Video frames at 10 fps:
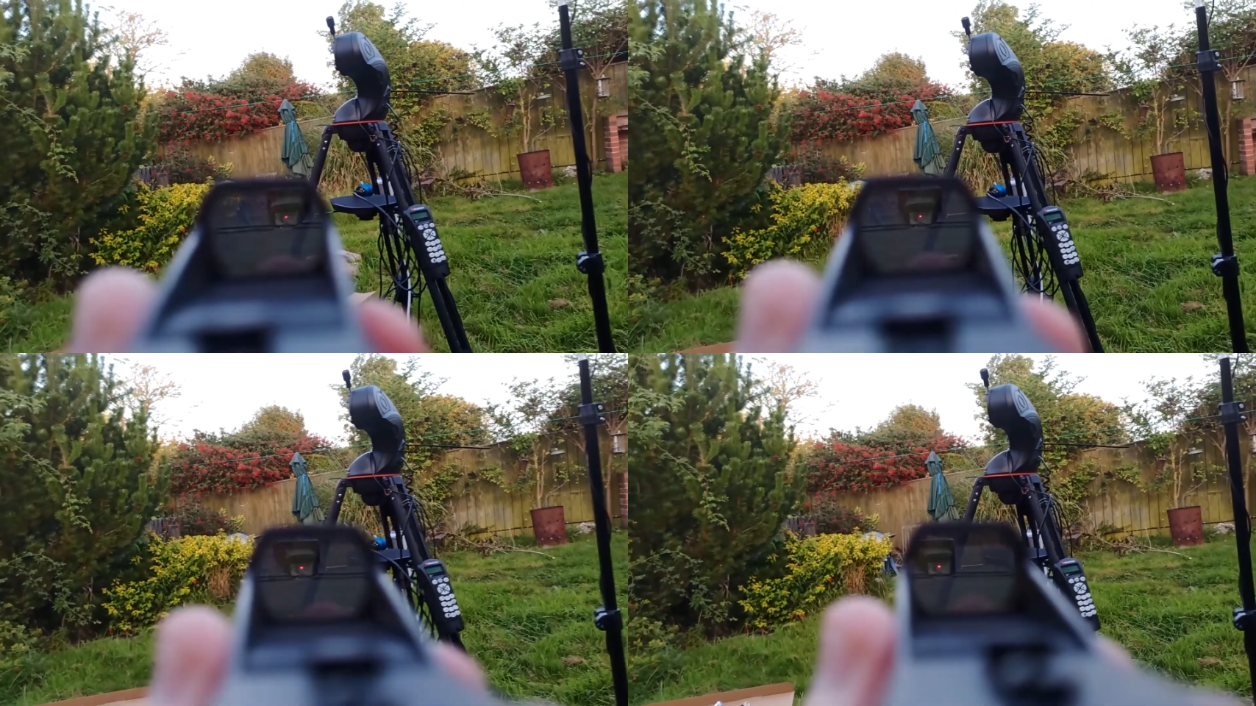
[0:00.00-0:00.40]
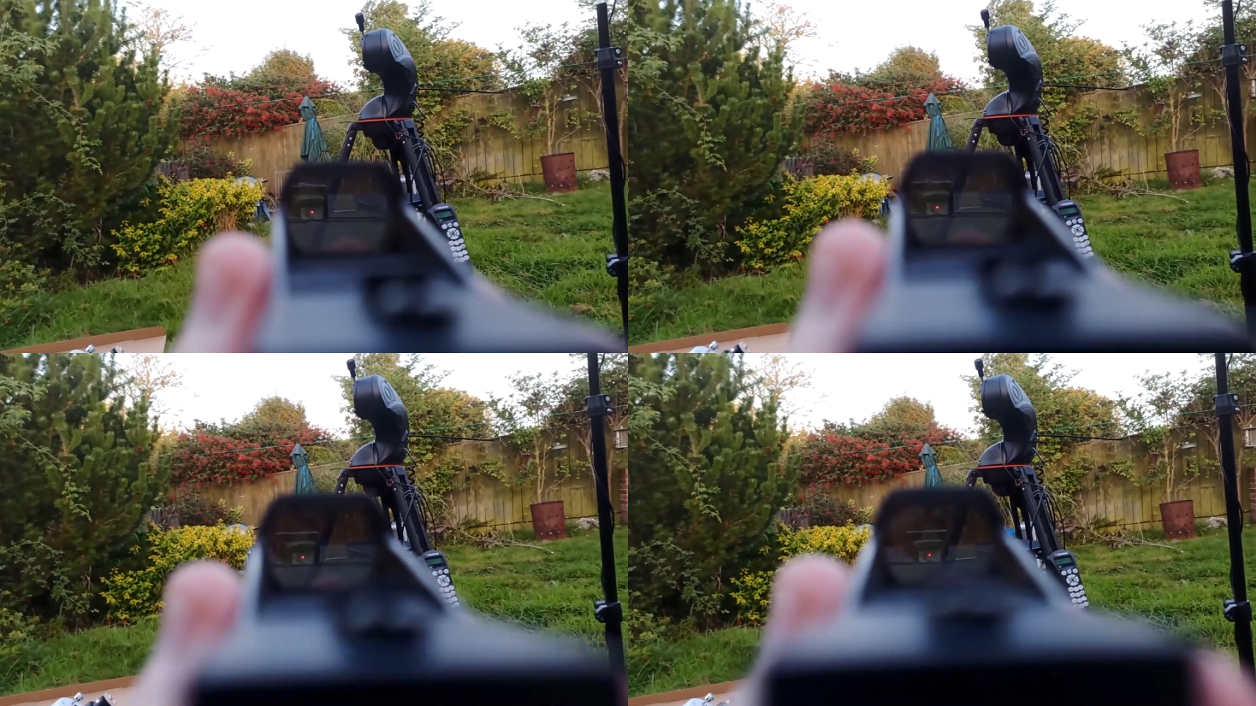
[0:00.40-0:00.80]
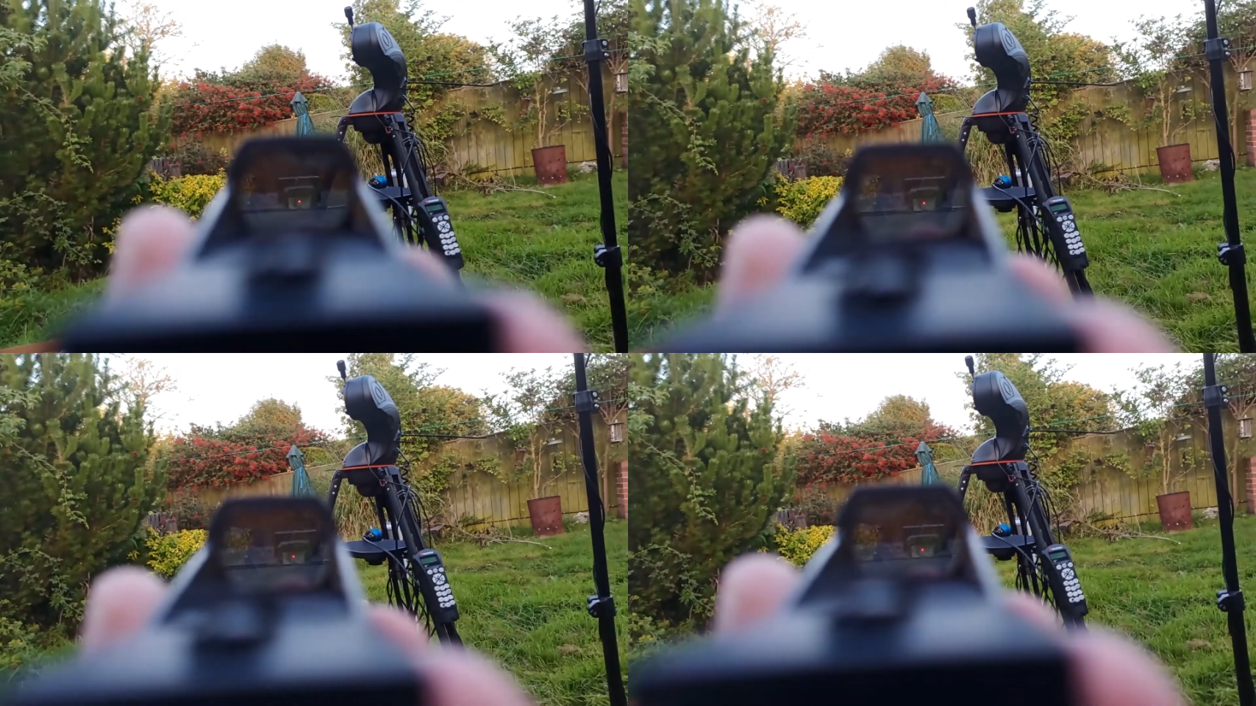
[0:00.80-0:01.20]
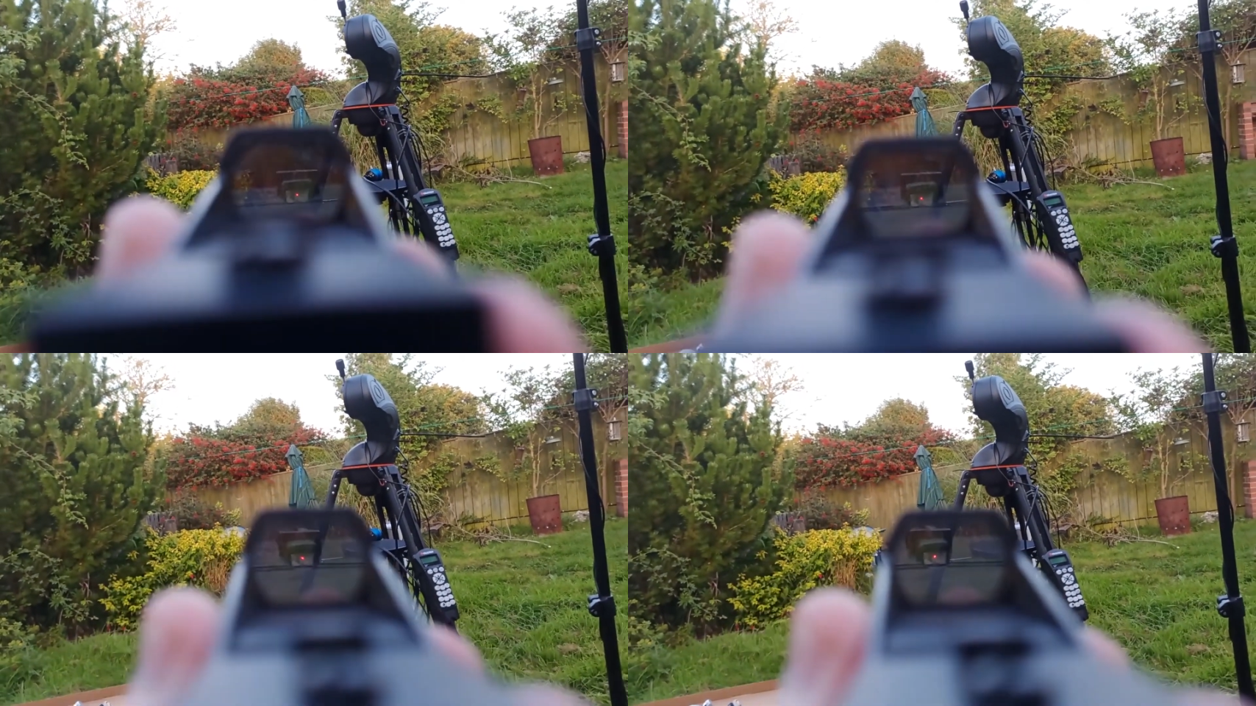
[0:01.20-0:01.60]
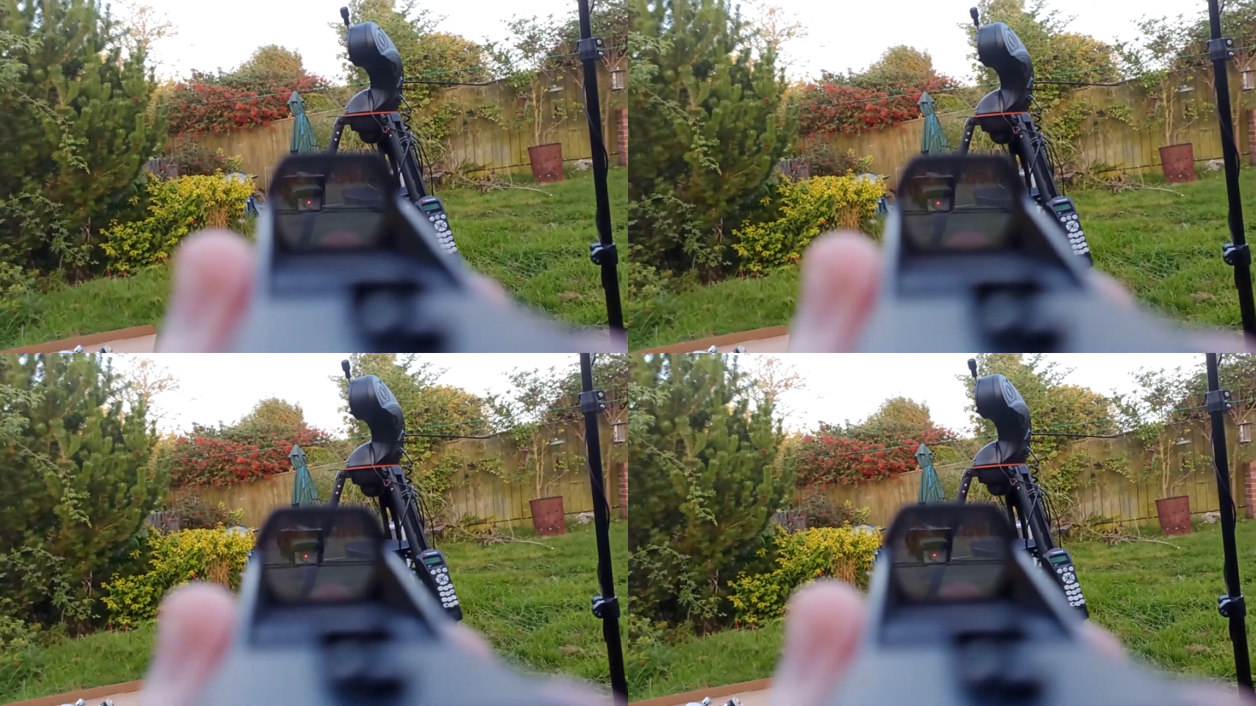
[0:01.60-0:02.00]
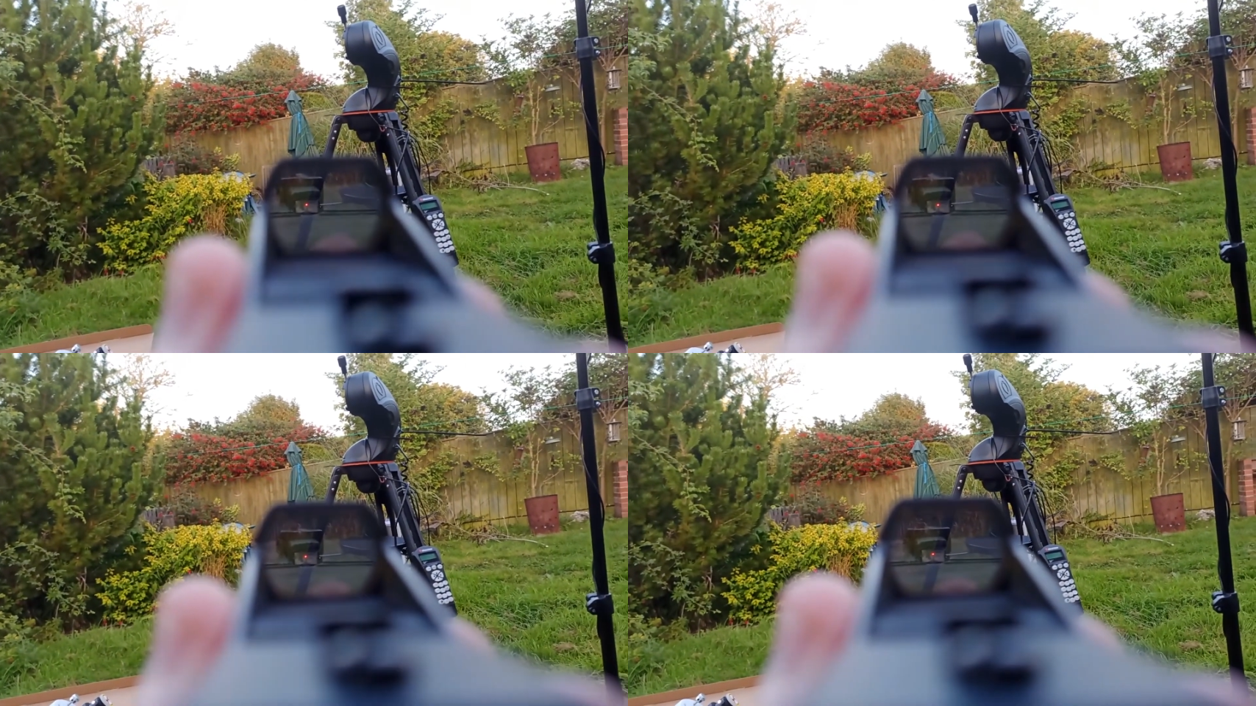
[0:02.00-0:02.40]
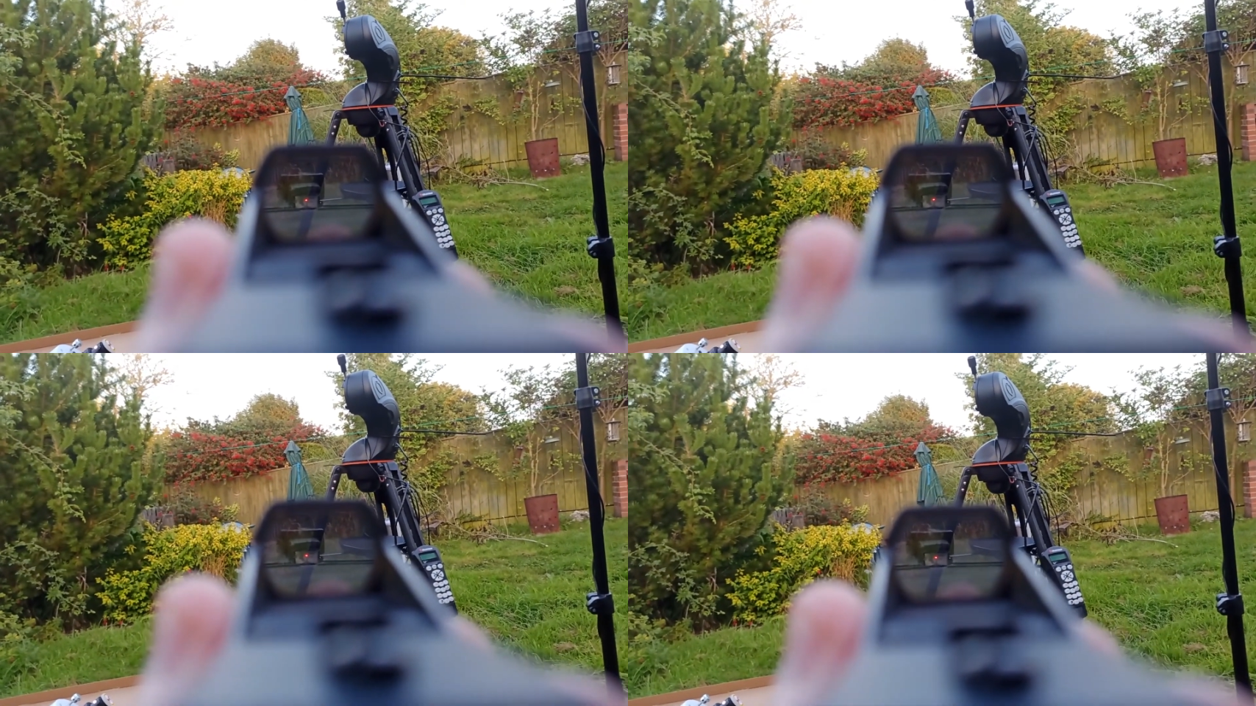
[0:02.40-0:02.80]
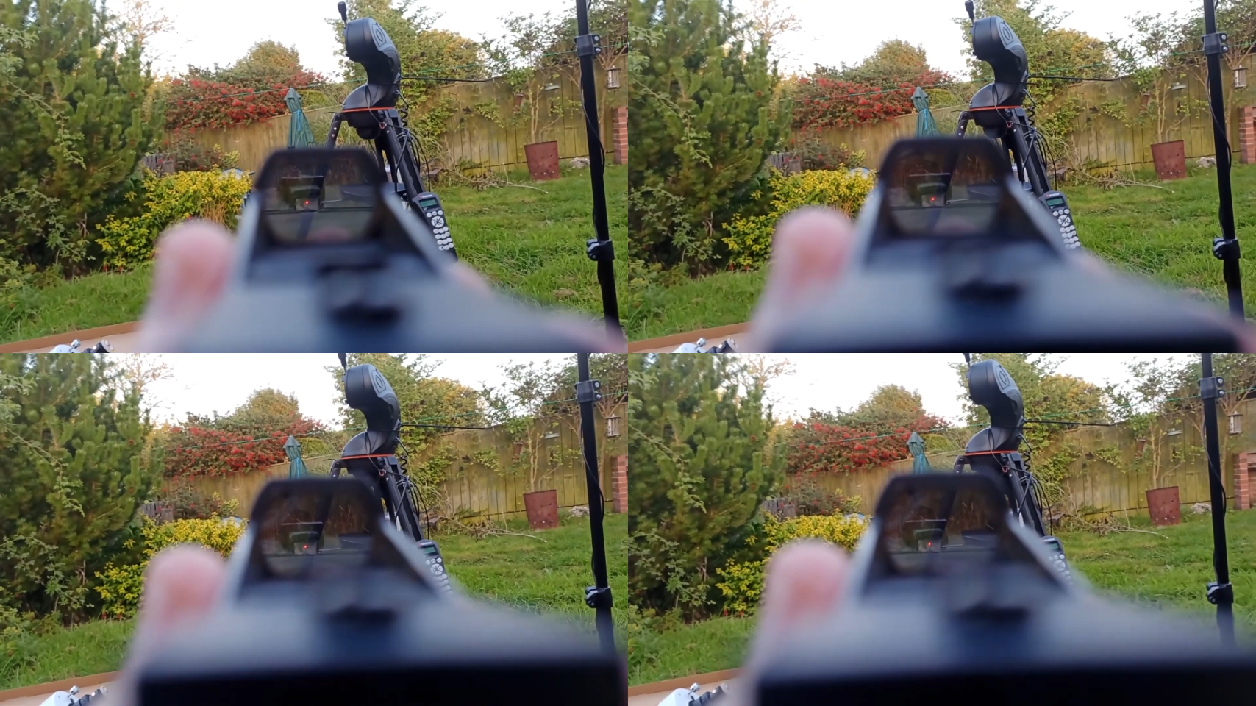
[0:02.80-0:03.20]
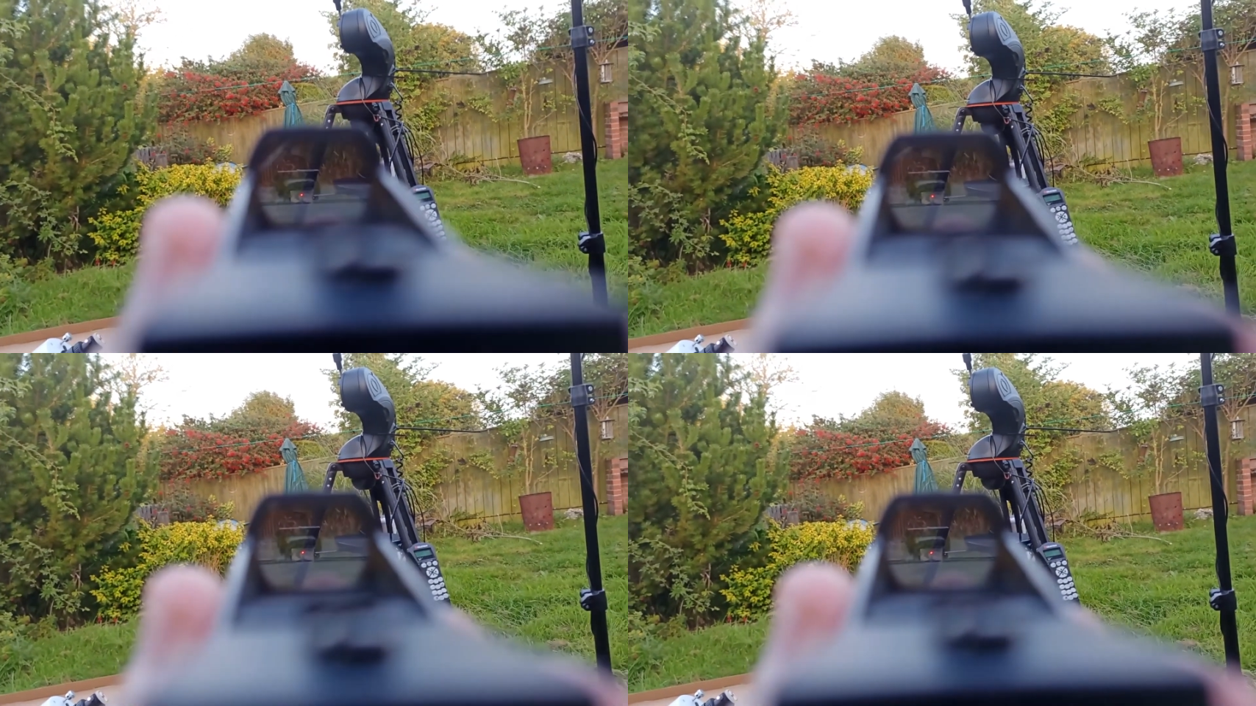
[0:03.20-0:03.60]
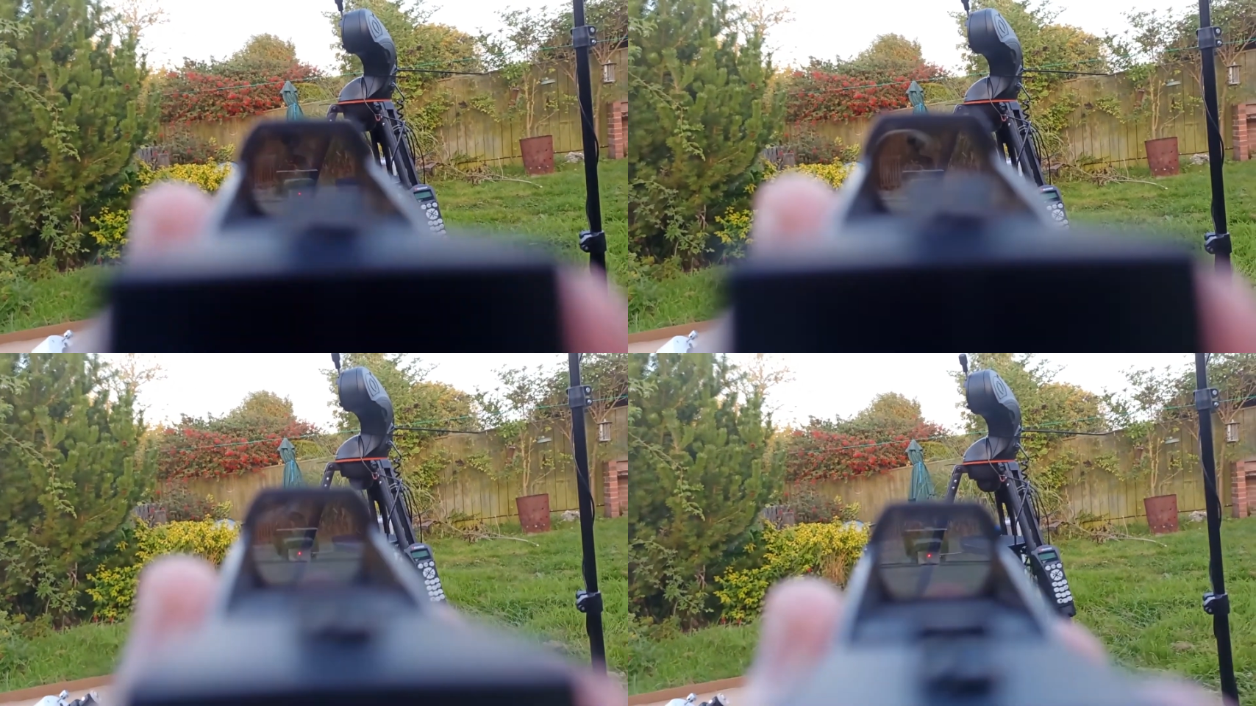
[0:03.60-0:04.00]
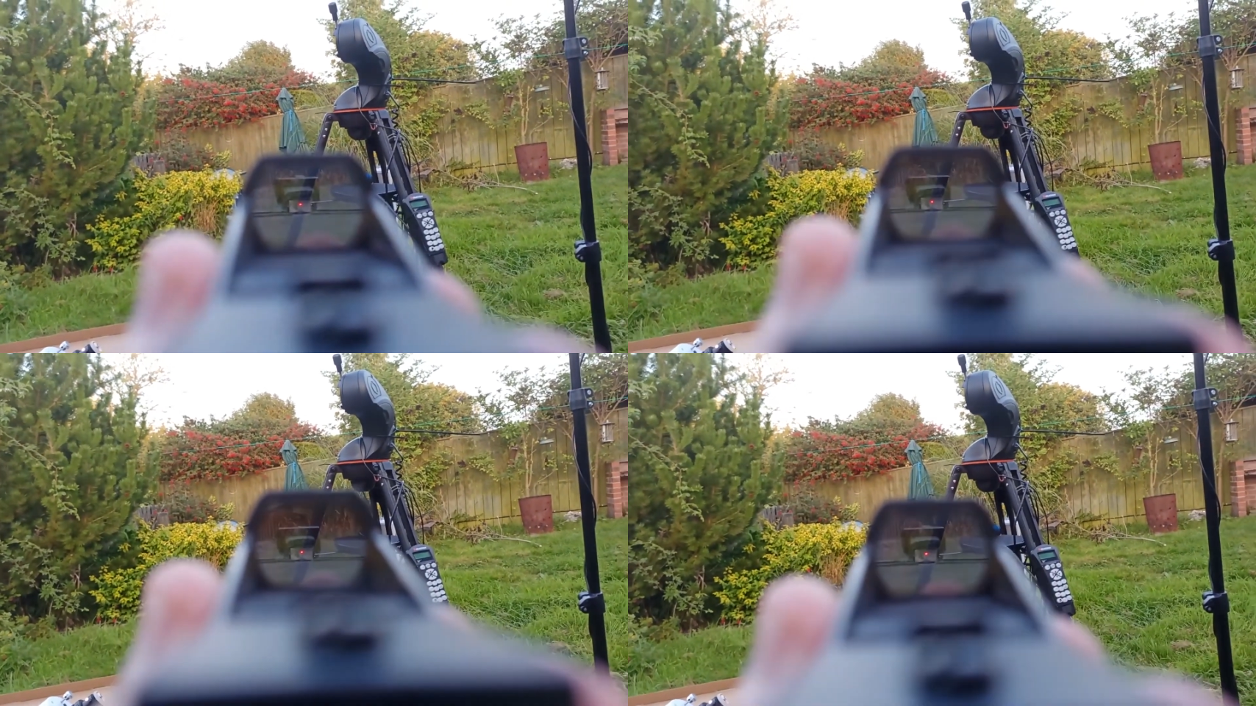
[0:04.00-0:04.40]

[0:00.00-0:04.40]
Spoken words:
[unreadable: no face in view]